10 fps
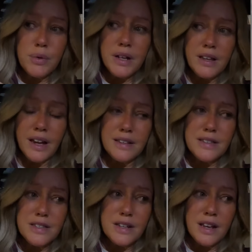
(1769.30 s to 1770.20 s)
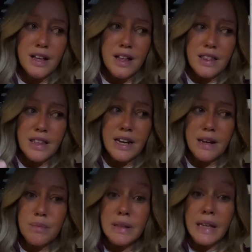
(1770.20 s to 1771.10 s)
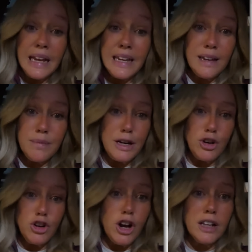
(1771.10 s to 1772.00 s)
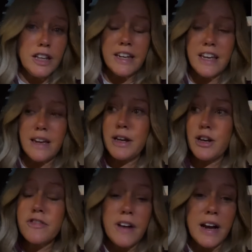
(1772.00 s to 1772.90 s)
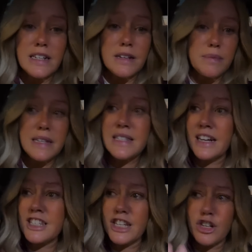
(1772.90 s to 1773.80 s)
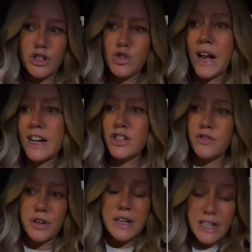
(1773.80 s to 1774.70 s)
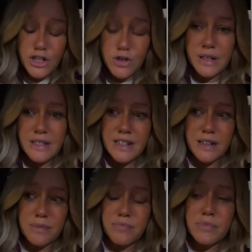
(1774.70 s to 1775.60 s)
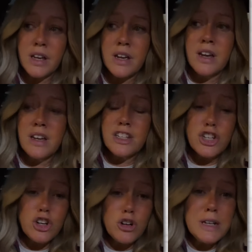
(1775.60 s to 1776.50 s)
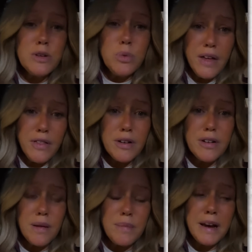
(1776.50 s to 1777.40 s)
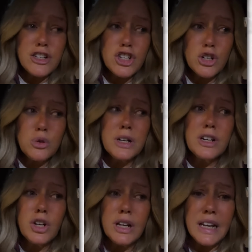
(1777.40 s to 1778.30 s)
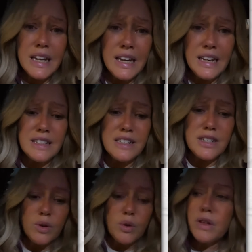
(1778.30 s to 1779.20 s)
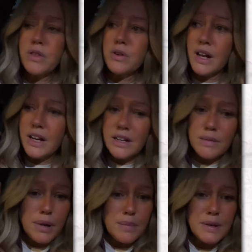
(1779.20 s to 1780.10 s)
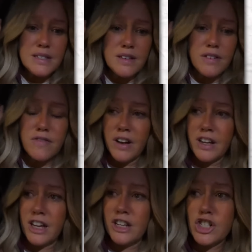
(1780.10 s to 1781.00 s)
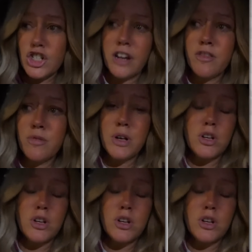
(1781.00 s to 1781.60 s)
that him liking me or not liking me or finding me sexy or attractive or interesting determined whether or not my children could eat, whether or not I could buy myself a fucking jug of milk and a loaf of bread.